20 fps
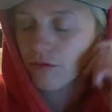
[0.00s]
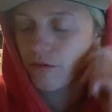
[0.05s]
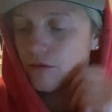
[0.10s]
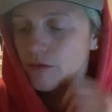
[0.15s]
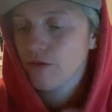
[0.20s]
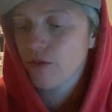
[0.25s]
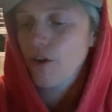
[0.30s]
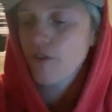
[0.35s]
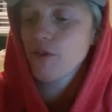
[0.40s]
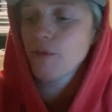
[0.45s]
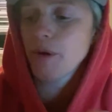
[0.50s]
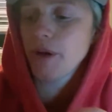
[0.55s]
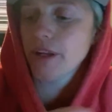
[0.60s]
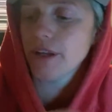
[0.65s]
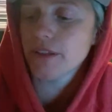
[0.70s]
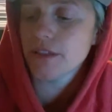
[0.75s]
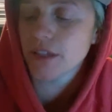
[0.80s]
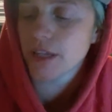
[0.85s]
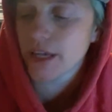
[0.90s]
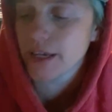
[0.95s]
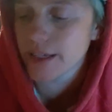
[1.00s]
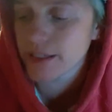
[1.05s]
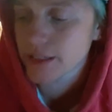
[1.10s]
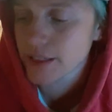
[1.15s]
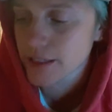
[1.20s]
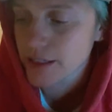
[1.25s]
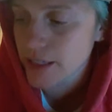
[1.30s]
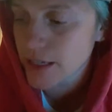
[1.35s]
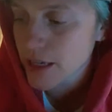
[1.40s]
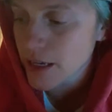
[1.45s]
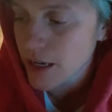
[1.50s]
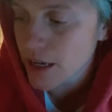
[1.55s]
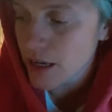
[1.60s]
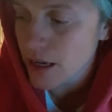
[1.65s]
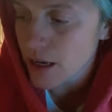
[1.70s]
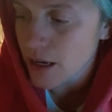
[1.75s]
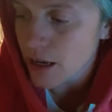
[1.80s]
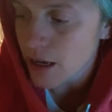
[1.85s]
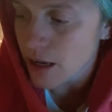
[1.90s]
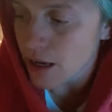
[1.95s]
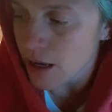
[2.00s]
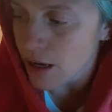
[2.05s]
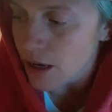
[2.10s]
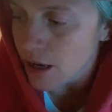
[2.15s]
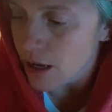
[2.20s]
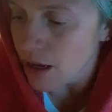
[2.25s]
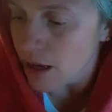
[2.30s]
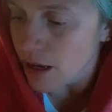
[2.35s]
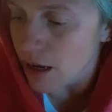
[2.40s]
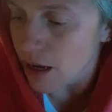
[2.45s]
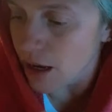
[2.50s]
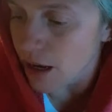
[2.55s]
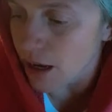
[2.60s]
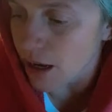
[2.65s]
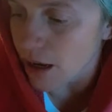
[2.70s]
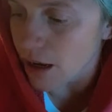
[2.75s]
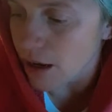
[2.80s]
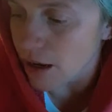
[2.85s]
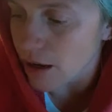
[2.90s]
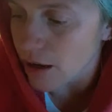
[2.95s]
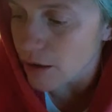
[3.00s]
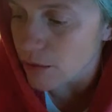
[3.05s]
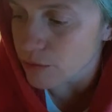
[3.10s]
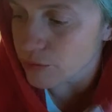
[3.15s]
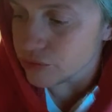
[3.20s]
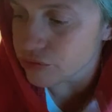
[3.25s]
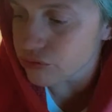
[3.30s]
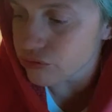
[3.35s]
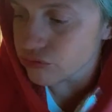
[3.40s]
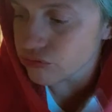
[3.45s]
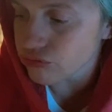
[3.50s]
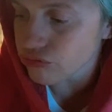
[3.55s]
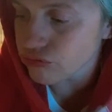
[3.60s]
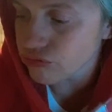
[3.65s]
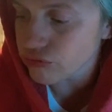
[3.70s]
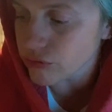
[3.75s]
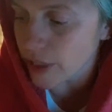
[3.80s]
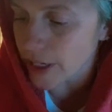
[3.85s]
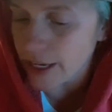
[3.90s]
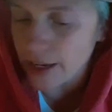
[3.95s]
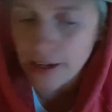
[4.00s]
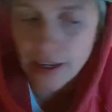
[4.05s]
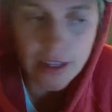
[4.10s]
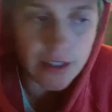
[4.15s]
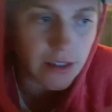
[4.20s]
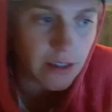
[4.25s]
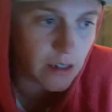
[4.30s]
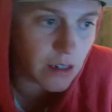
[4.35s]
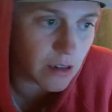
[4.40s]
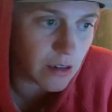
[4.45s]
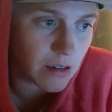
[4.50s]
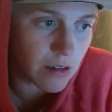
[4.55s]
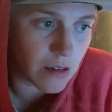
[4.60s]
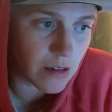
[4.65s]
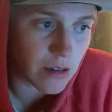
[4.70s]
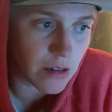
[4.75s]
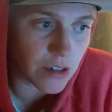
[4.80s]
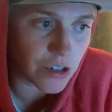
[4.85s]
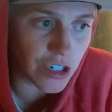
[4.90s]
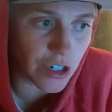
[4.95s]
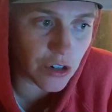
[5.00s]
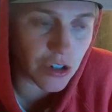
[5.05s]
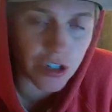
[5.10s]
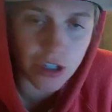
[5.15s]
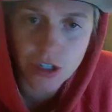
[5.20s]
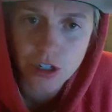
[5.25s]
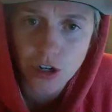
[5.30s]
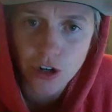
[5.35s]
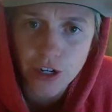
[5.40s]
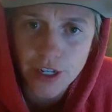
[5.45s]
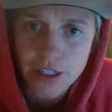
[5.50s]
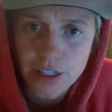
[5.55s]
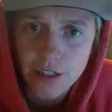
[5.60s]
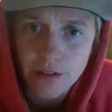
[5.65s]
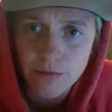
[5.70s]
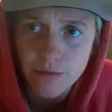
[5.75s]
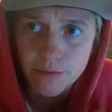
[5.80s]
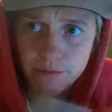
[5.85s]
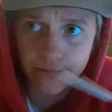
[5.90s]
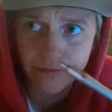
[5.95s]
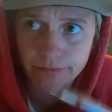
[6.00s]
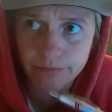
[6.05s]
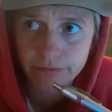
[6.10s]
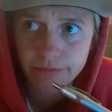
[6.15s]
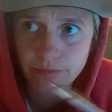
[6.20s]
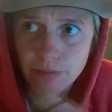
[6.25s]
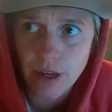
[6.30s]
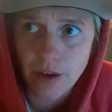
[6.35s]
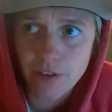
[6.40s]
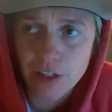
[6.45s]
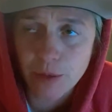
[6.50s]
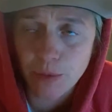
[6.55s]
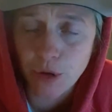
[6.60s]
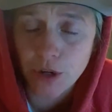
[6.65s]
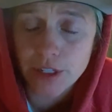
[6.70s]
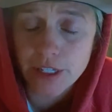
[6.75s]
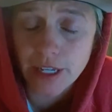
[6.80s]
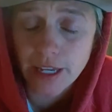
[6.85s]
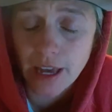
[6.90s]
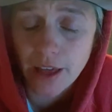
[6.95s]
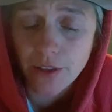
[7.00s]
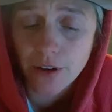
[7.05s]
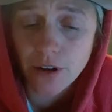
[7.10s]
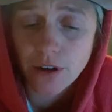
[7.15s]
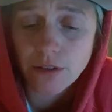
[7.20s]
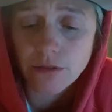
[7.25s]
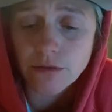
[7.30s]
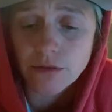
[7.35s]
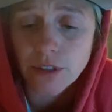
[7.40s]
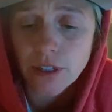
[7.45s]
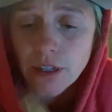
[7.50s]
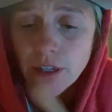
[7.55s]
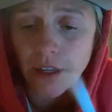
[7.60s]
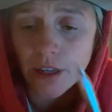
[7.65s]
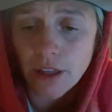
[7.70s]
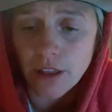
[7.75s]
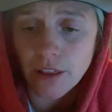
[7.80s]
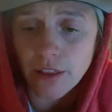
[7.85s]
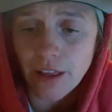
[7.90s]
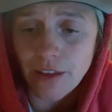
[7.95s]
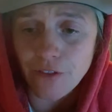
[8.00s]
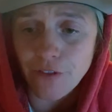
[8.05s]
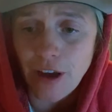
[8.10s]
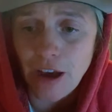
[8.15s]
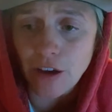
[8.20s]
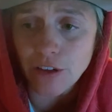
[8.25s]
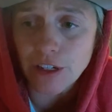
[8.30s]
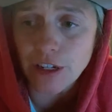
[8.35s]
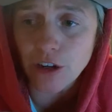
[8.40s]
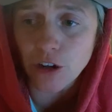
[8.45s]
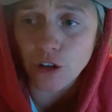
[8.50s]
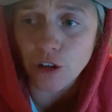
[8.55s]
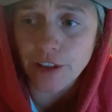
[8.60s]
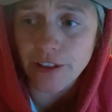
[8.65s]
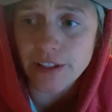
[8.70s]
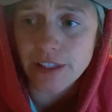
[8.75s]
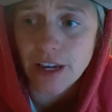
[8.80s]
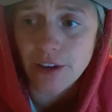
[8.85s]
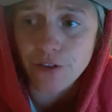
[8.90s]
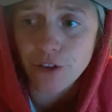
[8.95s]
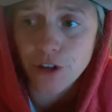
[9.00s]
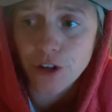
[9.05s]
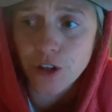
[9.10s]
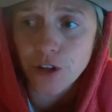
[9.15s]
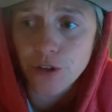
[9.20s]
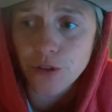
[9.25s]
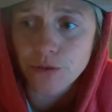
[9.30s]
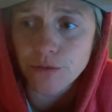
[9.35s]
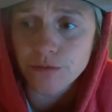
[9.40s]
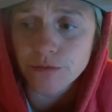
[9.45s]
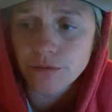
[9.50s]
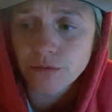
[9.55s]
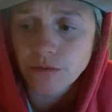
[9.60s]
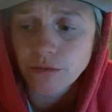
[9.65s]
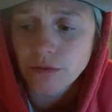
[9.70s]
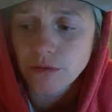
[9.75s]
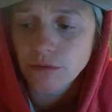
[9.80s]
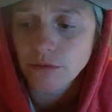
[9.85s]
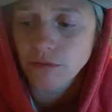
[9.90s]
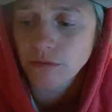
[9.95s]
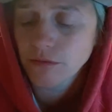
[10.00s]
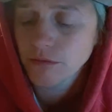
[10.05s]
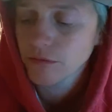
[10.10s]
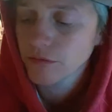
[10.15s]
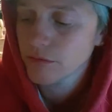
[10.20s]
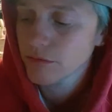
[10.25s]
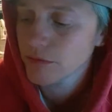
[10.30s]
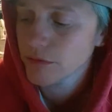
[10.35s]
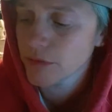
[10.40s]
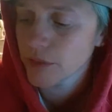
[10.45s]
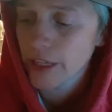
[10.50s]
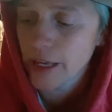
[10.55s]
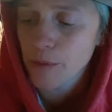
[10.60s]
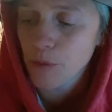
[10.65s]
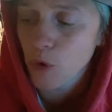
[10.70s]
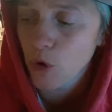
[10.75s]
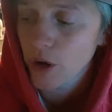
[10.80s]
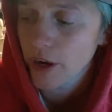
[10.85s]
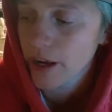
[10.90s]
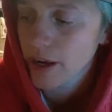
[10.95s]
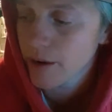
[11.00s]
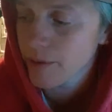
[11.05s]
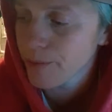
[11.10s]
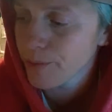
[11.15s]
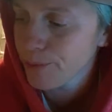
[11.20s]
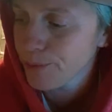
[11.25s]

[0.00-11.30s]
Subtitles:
for everybody tonight. Again, Jeter's attorneys obviously put it together. They filed it early this afternoon, late morning.